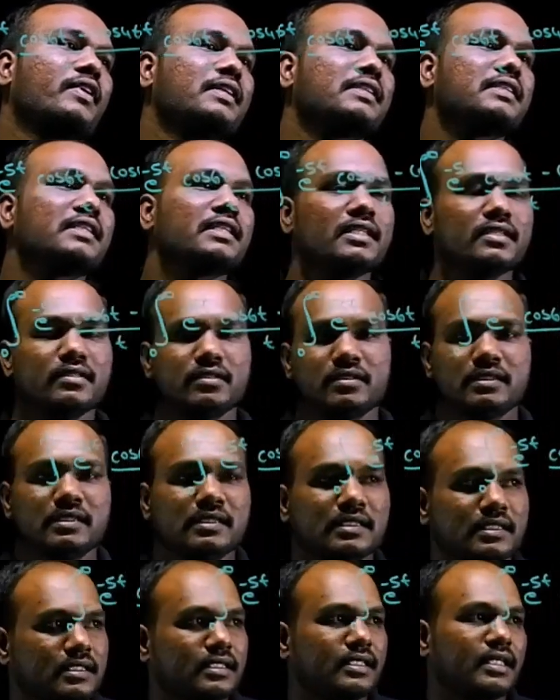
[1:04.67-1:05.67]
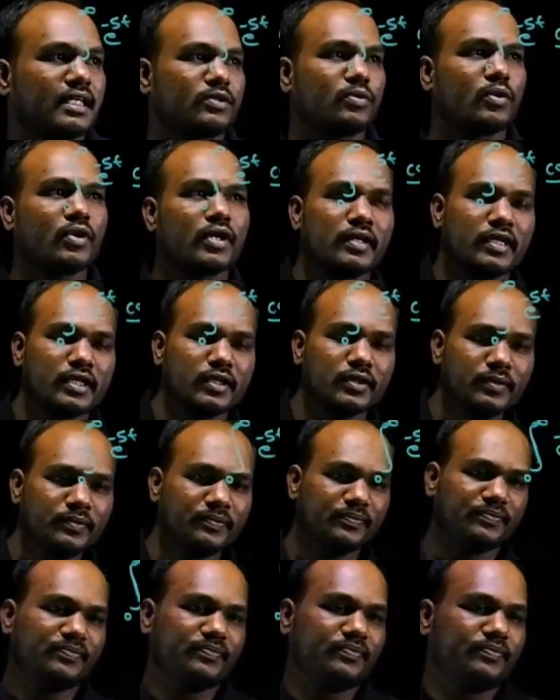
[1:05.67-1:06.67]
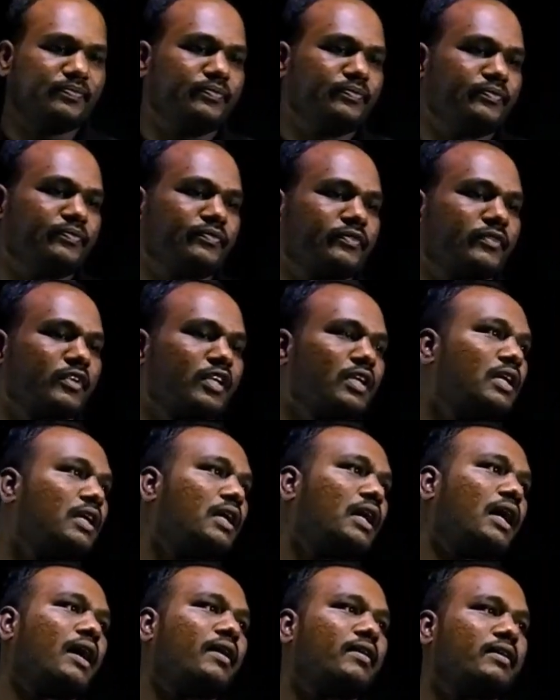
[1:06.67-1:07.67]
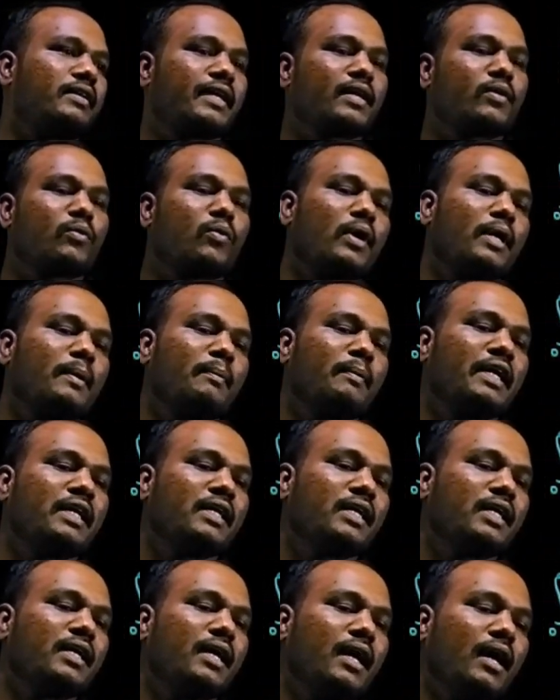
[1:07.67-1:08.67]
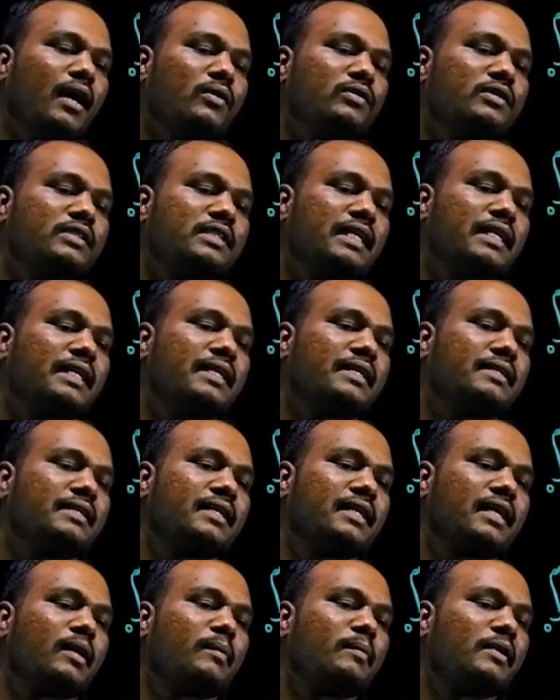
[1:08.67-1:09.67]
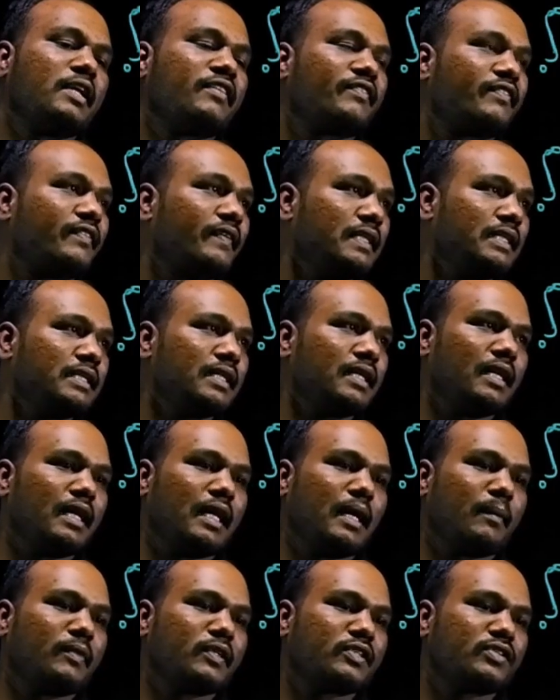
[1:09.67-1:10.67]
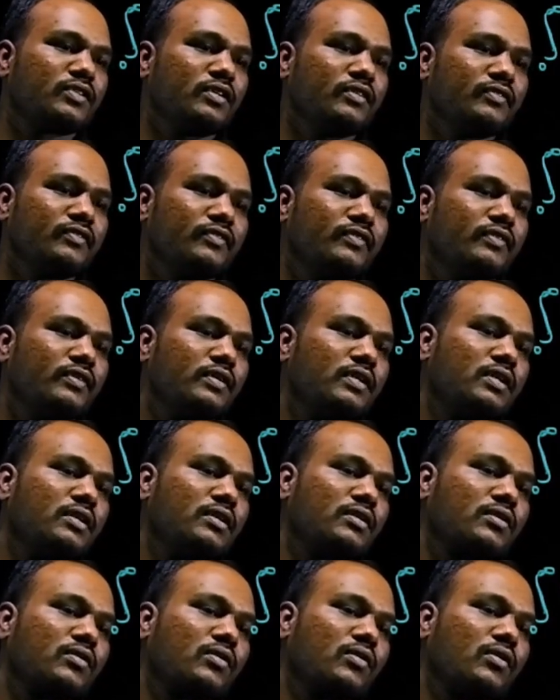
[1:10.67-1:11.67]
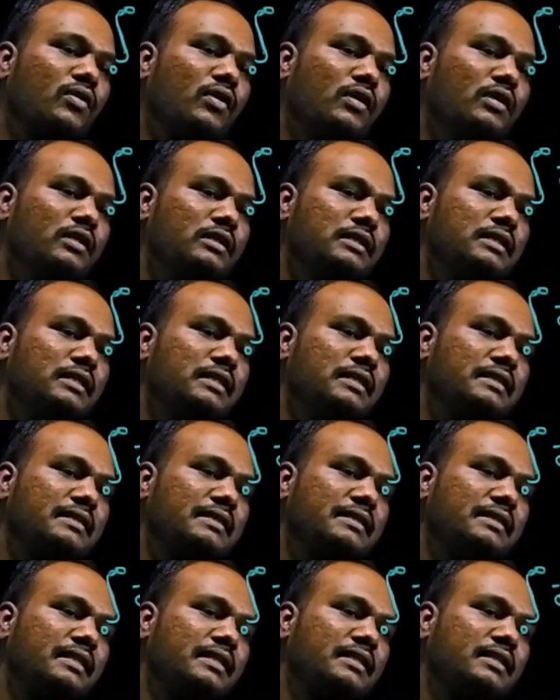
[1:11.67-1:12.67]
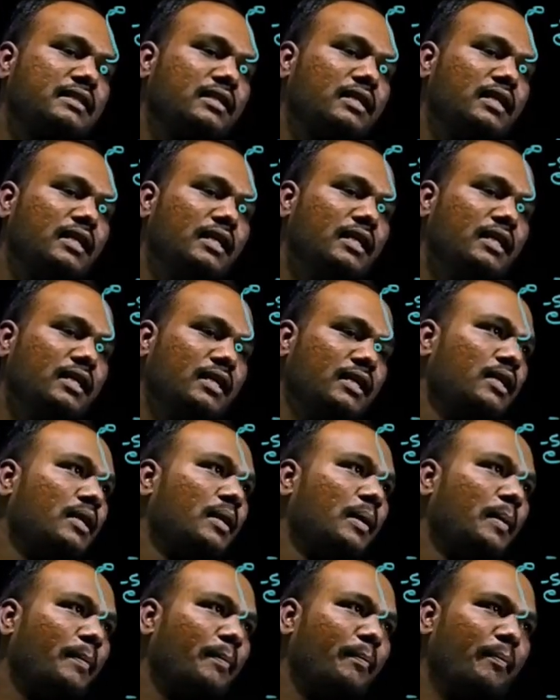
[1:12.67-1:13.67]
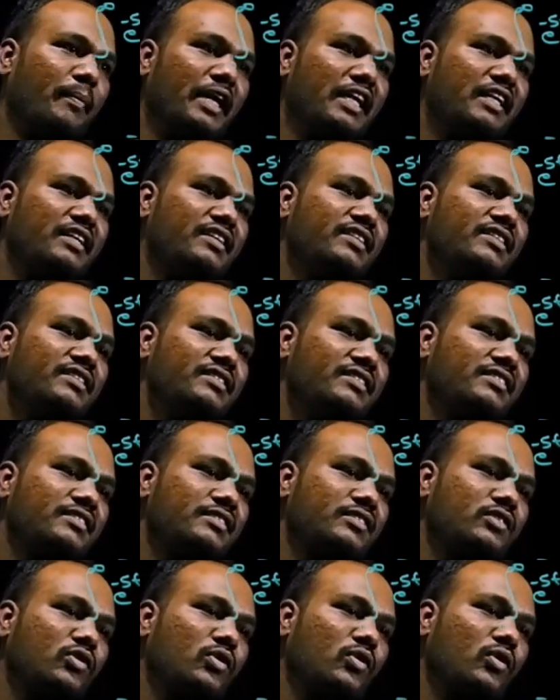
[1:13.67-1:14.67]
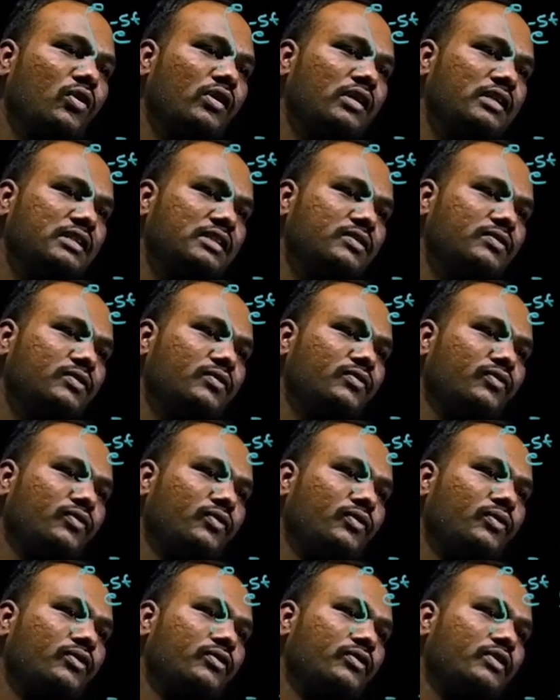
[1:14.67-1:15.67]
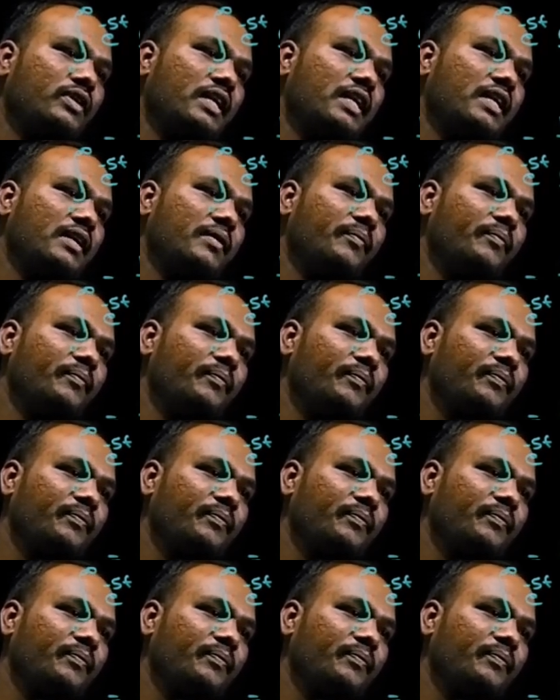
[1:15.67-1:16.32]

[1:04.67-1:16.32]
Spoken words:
isn't it? Next what I will do, I'll take 1 by t outside, then I'll be left with Laplace of cos 60 minus cos 4t,